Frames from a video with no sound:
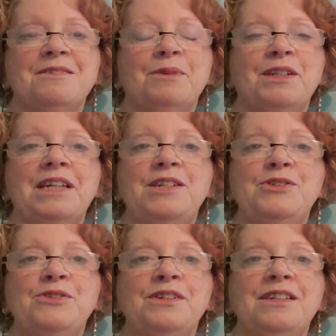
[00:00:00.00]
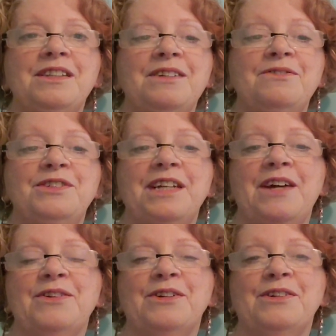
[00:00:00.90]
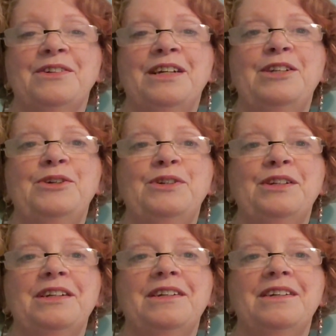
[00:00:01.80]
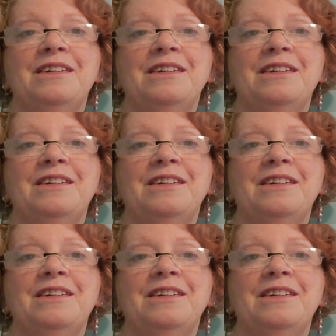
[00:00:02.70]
when kindred live together in unity.